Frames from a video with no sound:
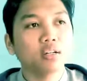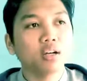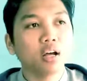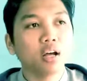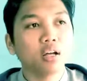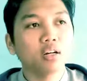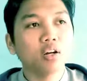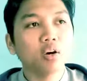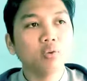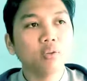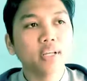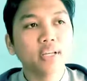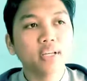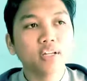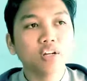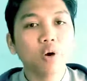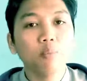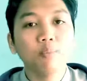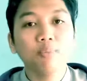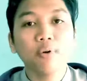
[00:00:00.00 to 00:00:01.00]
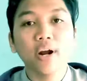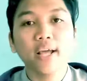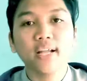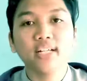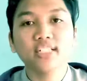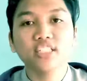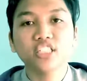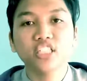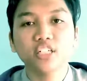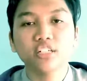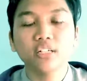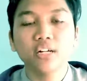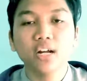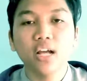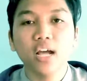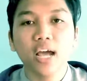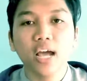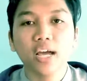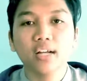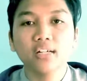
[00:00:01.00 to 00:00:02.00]
knowledge comprehension
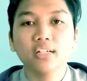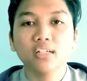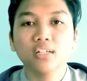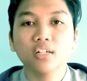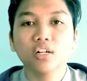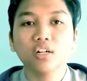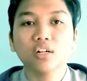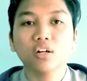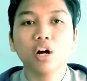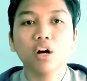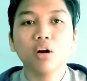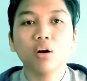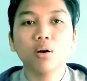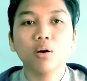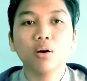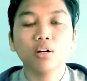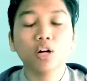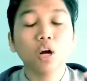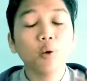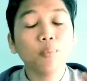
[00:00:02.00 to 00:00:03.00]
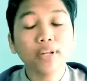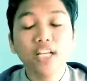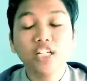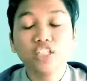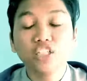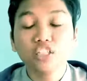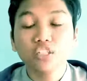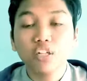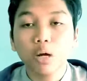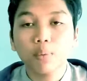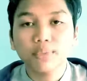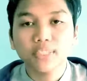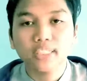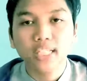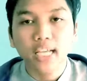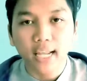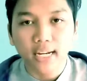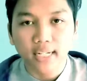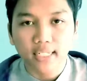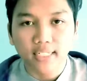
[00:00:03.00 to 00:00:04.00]
and communication
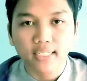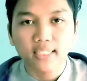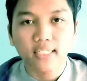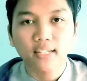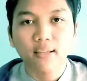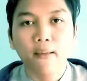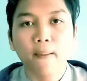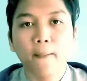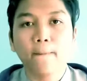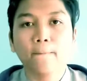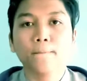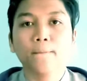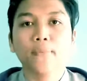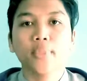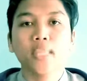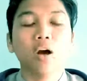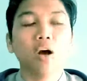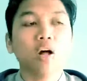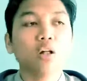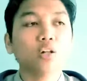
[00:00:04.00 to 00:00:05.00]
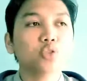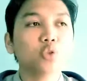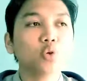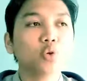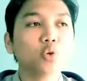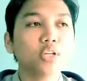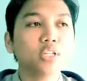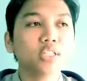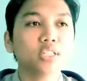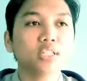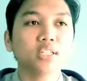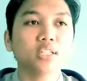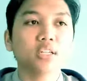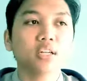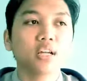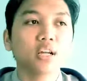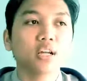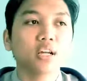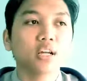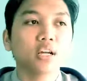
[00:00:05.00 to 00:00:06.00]
competence. Also, it
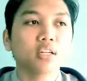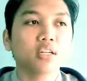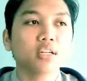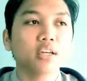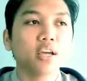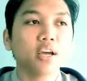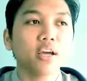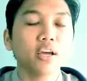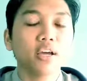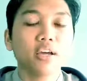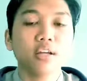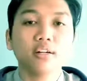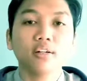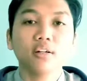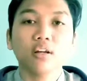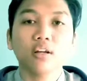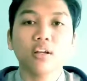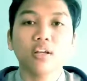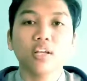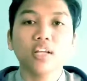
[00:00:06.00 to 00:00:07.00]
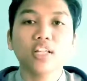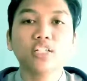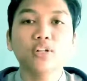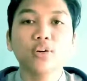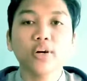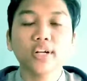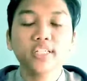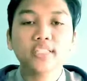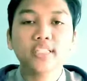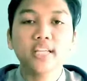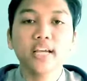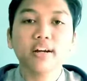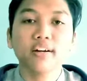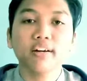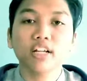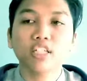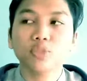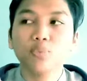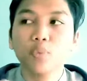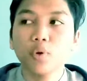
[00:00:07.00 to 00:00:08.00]
can increase their
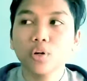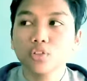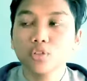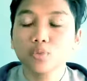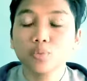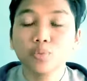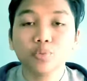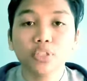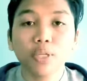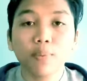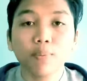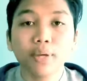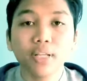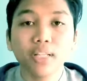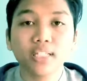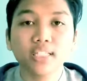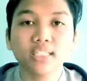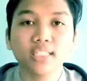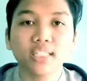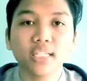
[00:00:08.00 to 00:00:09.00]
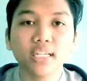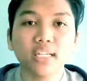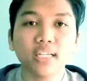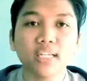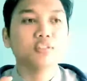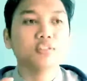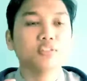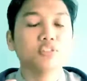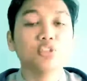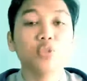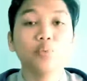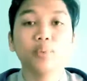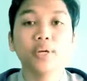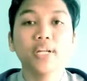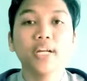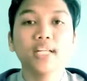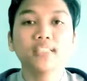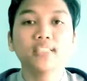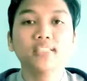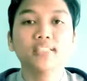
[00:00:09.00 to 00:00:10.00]
responsibility to
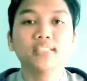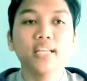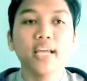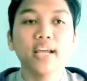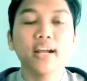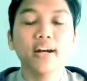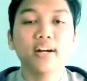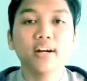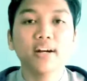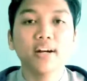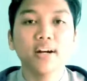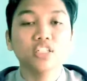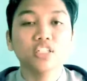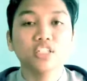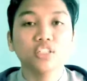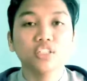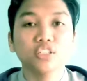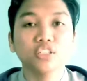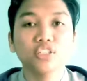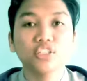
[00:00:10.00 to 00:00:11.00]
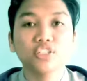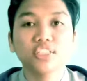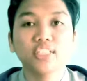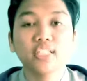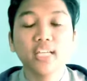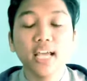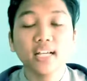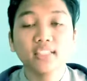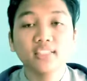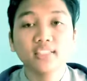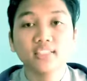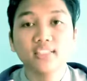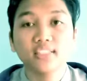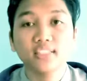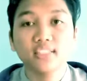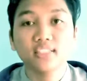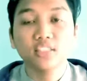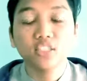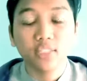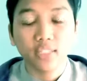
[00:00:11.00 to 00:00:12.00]
manage their duty as a
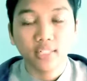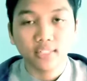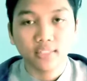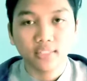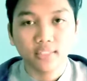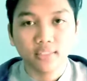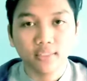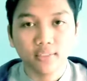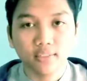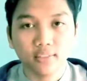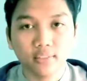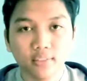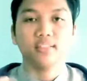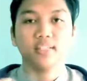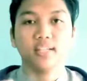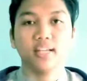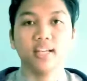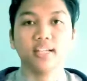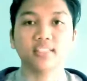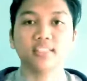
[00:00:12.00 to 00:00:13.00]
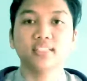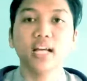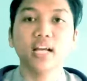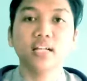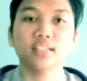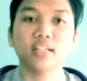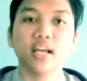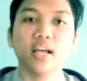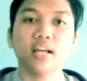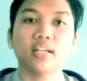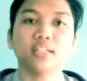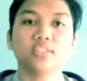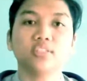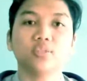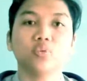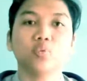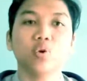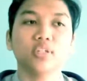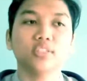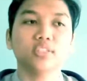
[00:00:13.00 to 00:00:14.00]
student, as
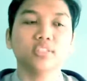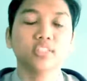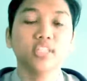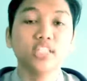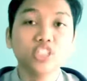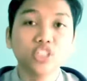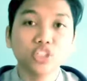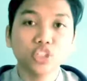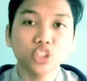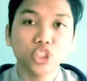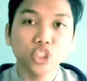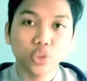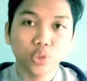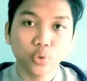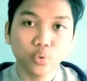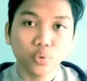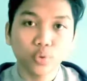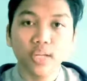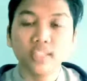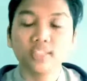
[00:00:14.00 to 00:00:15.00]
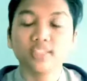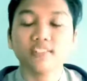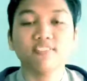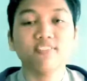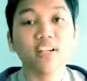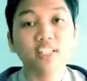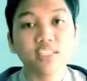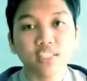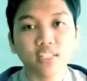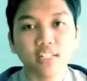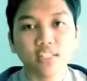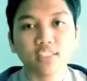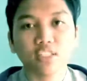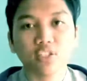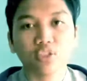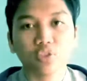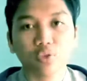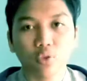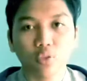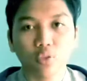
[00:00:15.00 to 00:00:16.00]
what teacher should do as a facilitator.